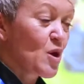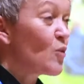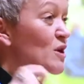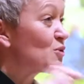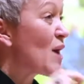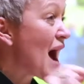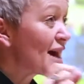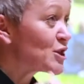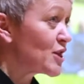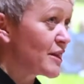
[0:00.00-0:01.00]
which were
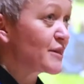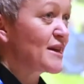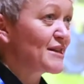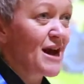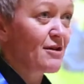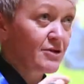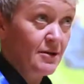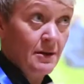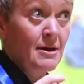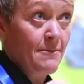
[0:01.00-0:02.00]
actually set
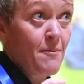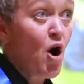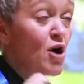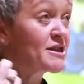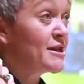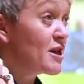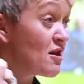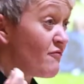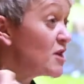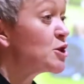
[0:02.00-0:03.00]
out in part in the
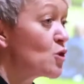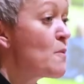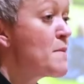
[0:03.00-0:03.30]
original